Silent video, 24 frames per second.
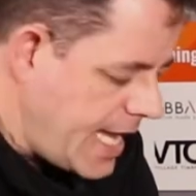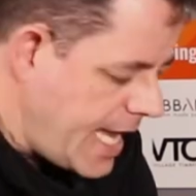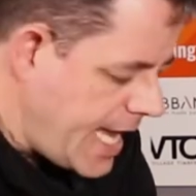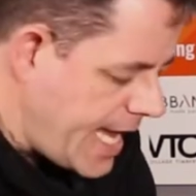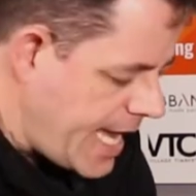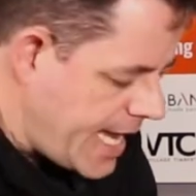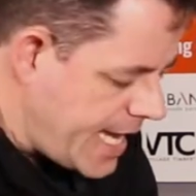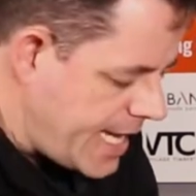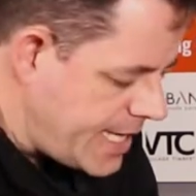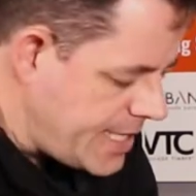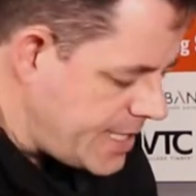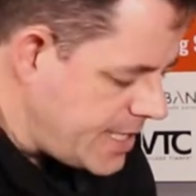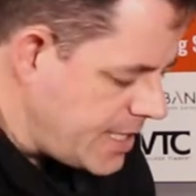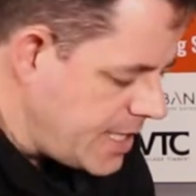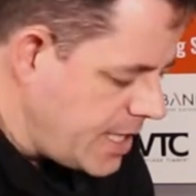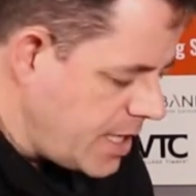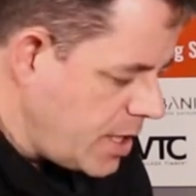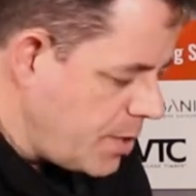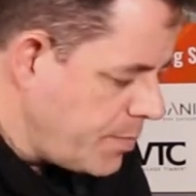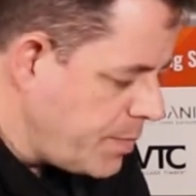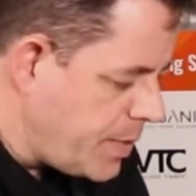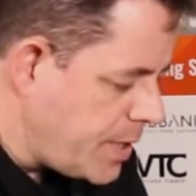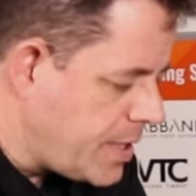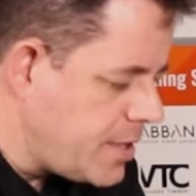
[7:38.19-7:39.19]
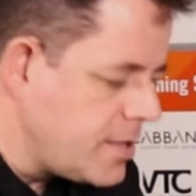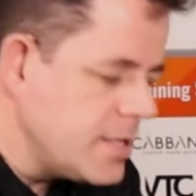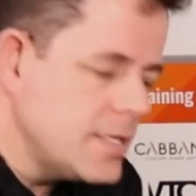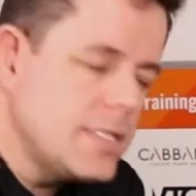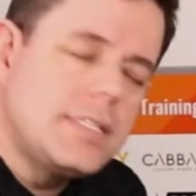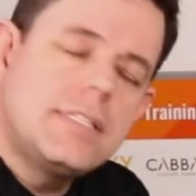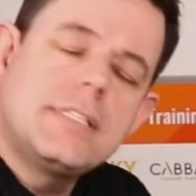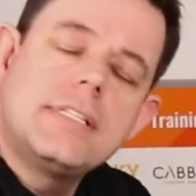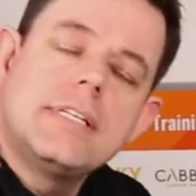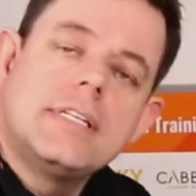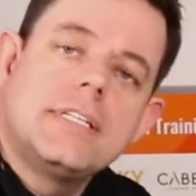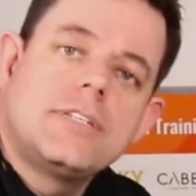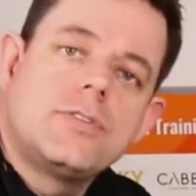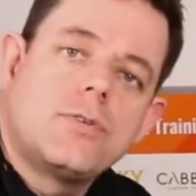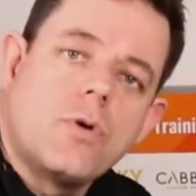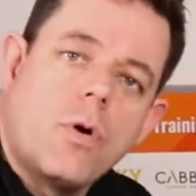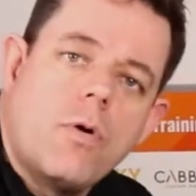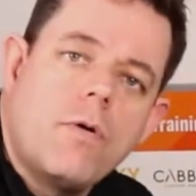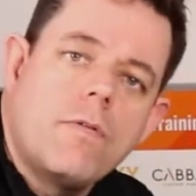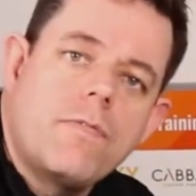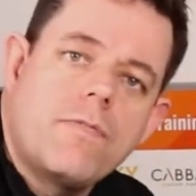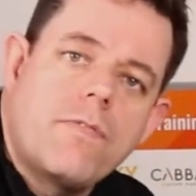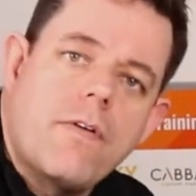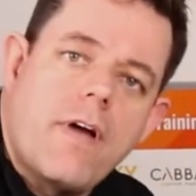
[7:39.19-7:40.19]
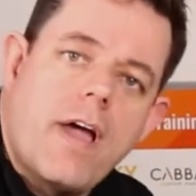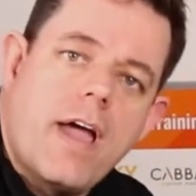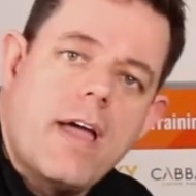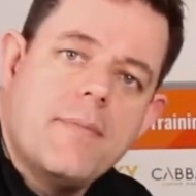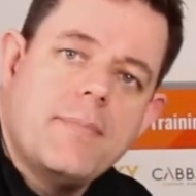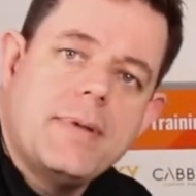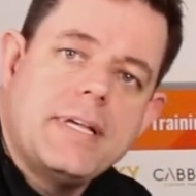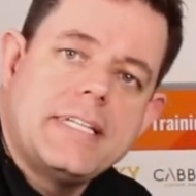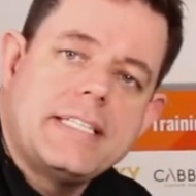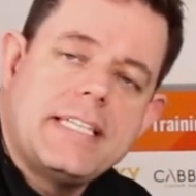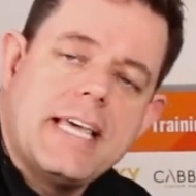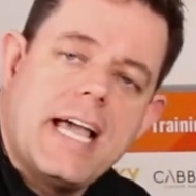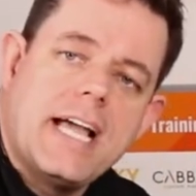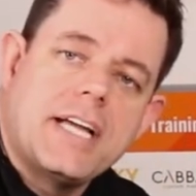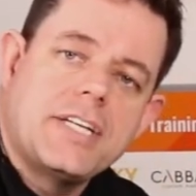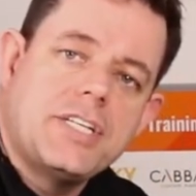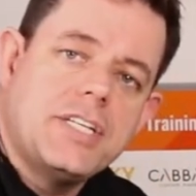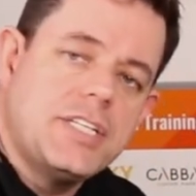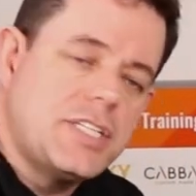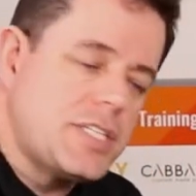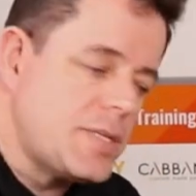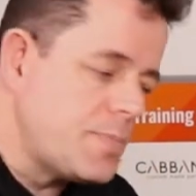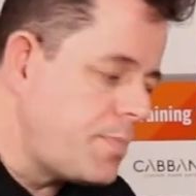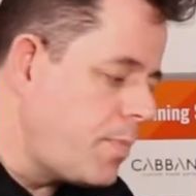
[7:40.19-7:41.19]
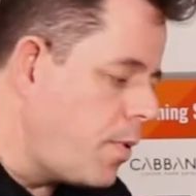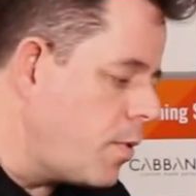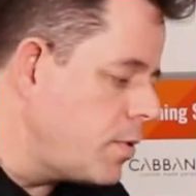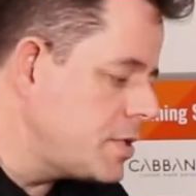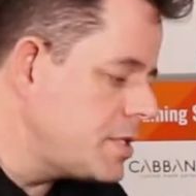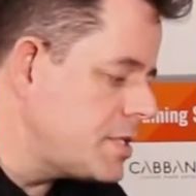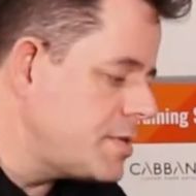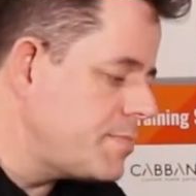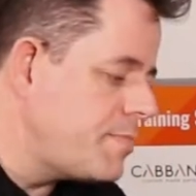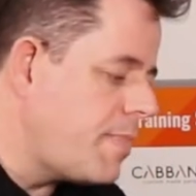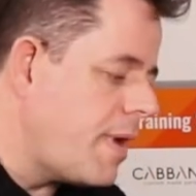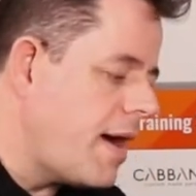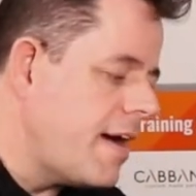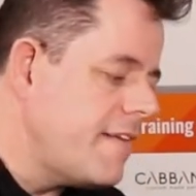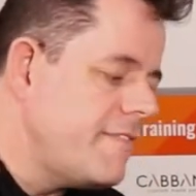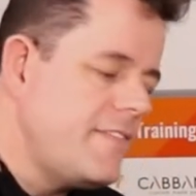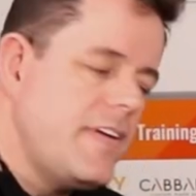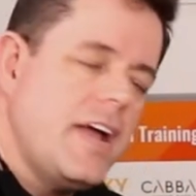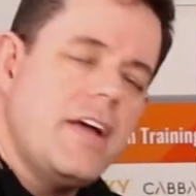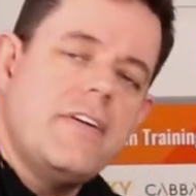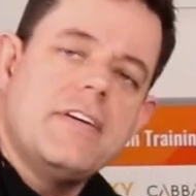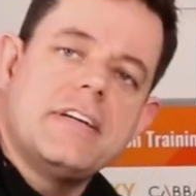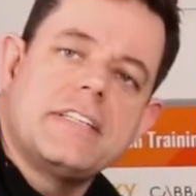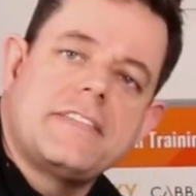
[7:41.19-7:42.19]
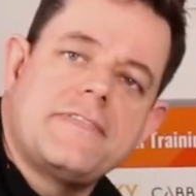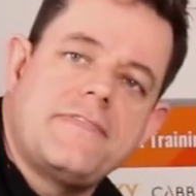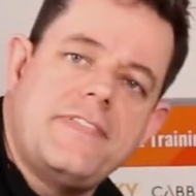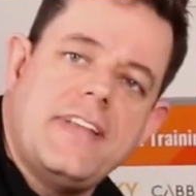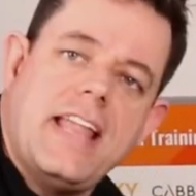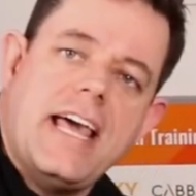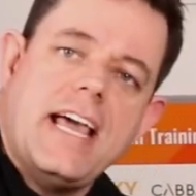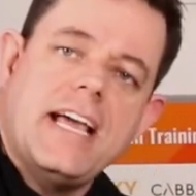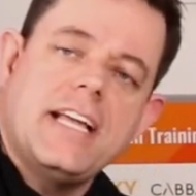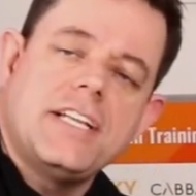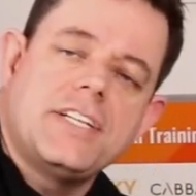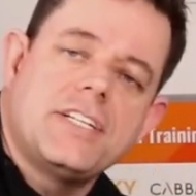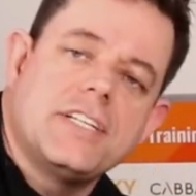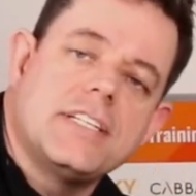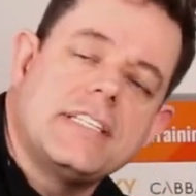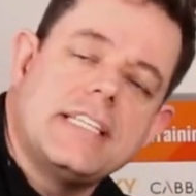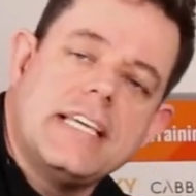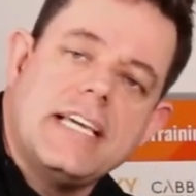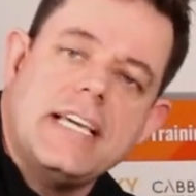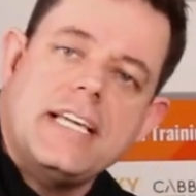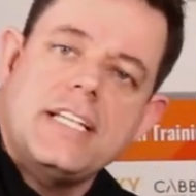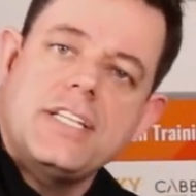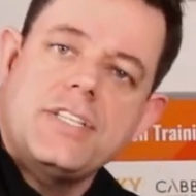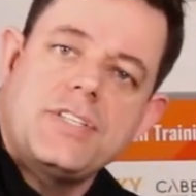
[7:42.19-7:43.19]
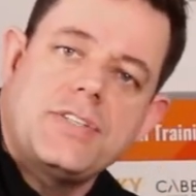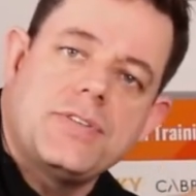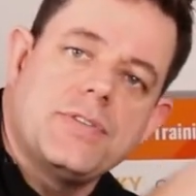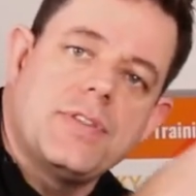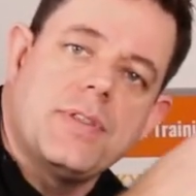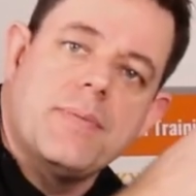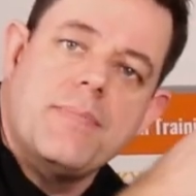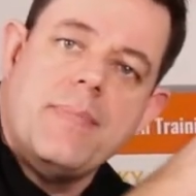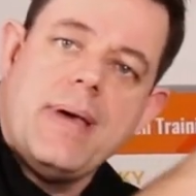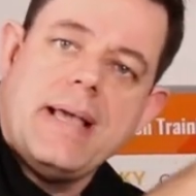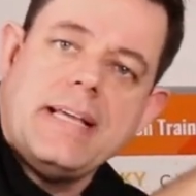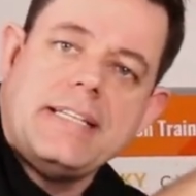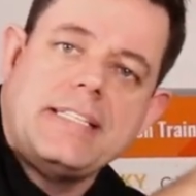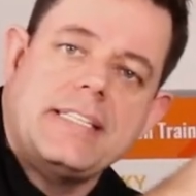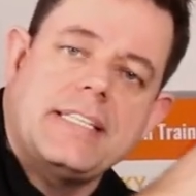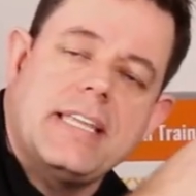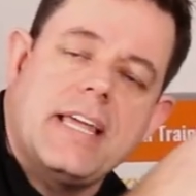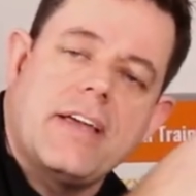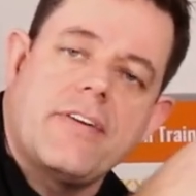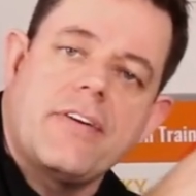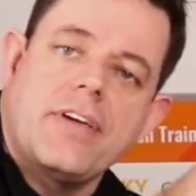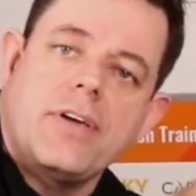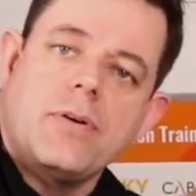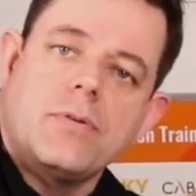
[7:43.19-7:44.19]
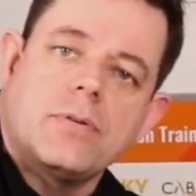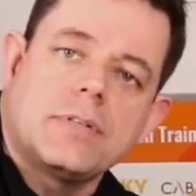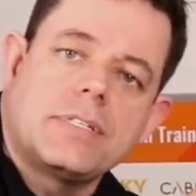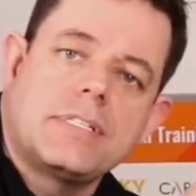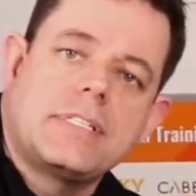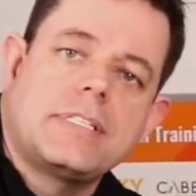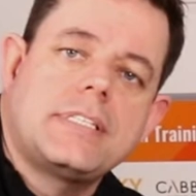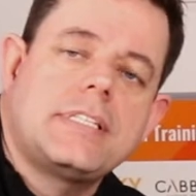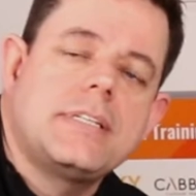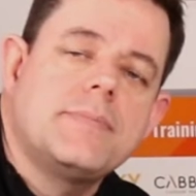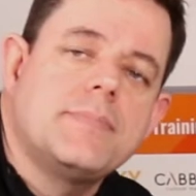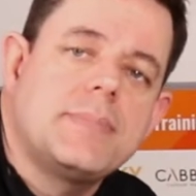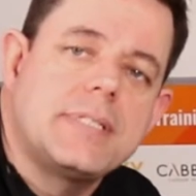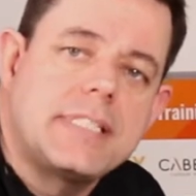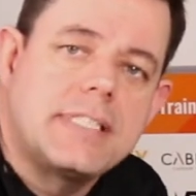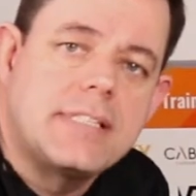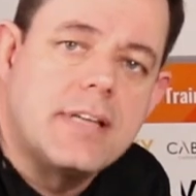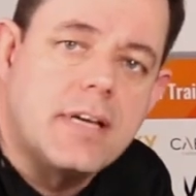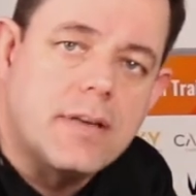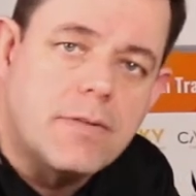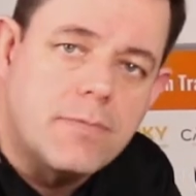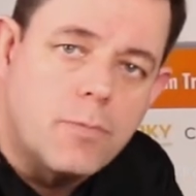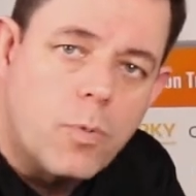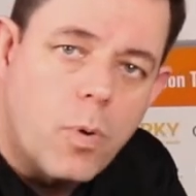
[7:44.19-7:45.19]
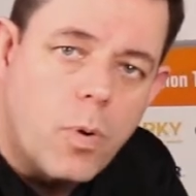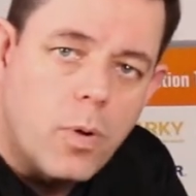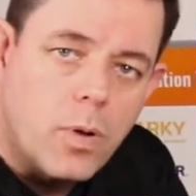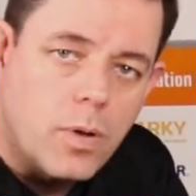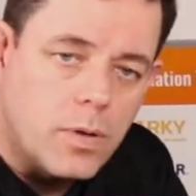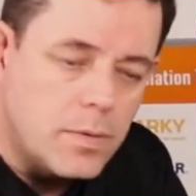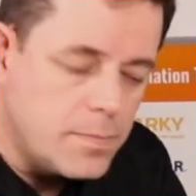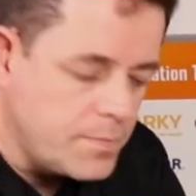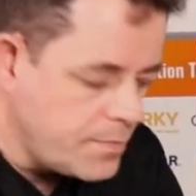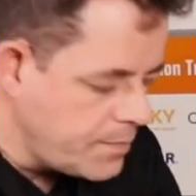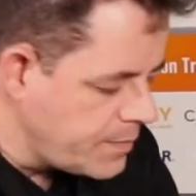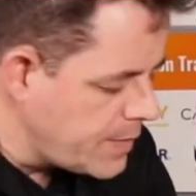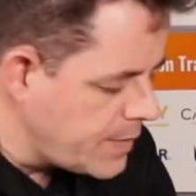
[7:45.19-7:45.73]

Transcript: and because the door frame is actually supported by various flanges into the masonry or timber stud wall,